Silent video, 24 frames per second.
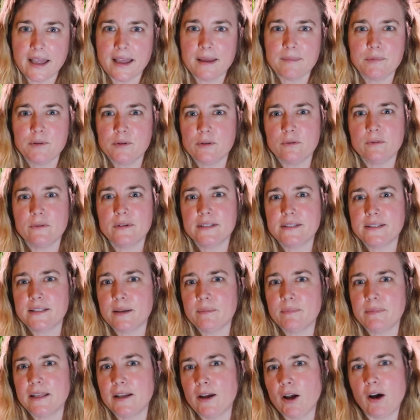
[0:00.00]
I'm doing
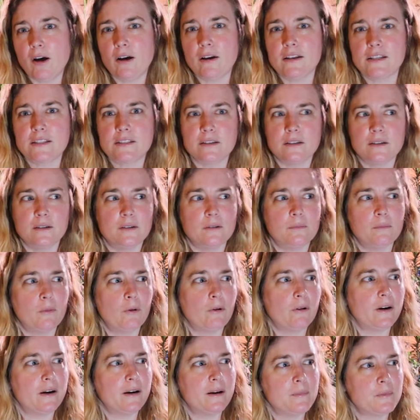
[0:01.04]
something awesome,
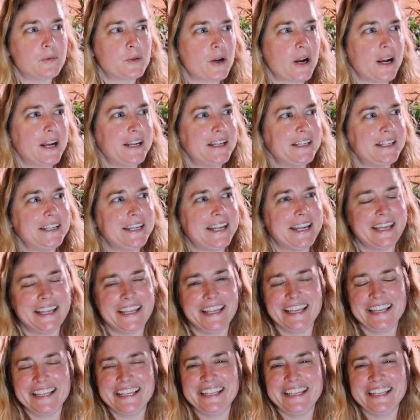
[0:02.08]
or I'm trying to get